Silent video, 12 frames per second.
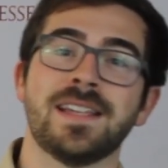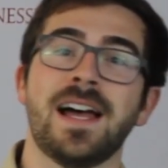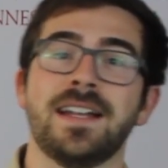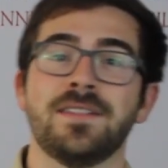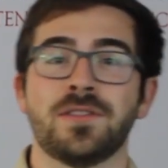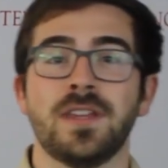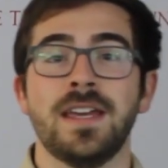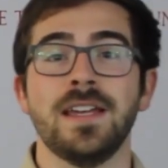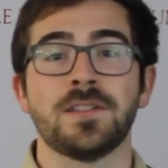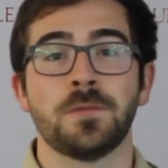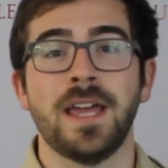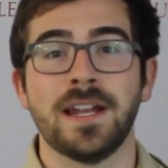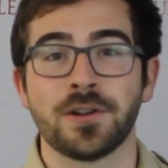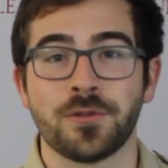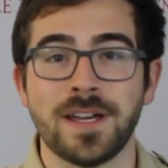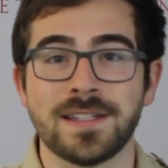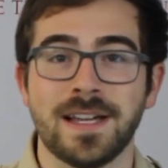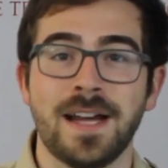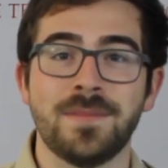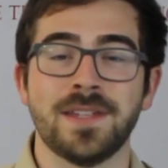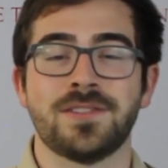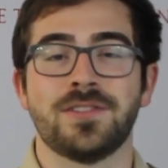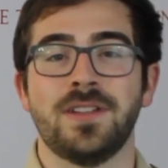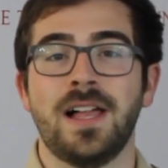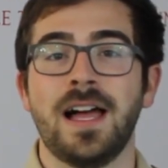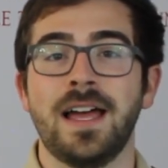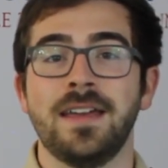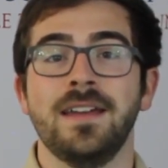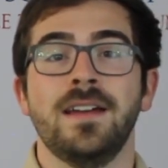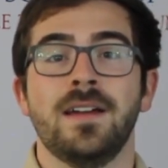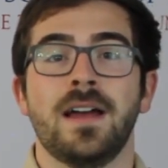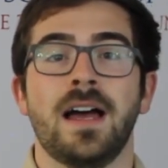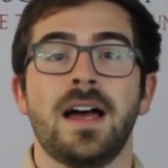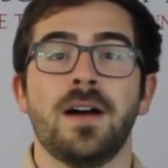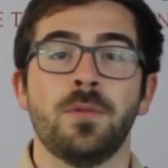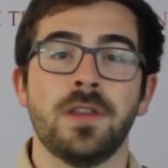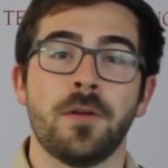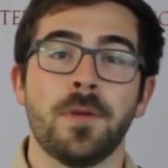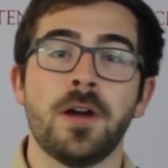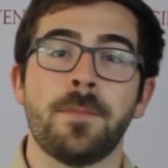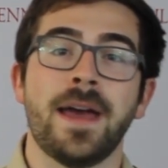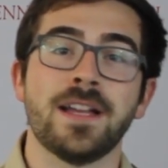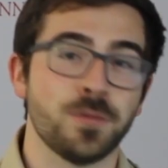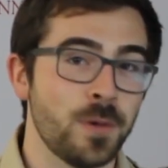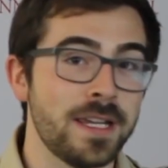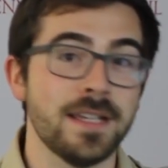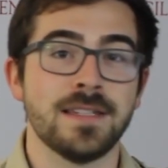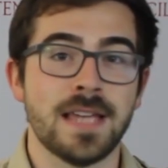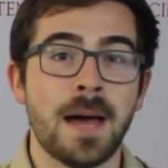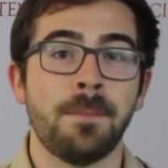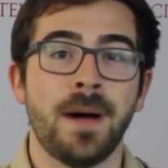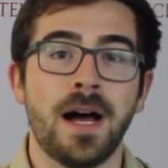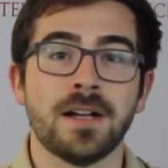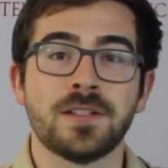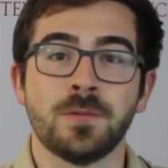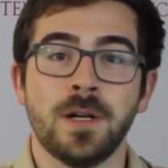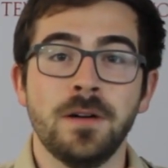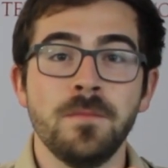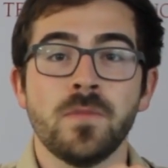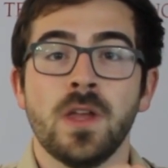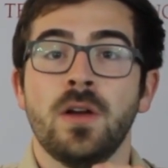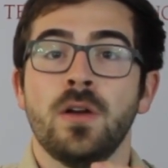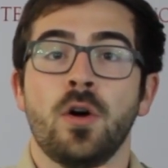side of things, we had a great time this July with our Merit Badge weekends at Boxwell.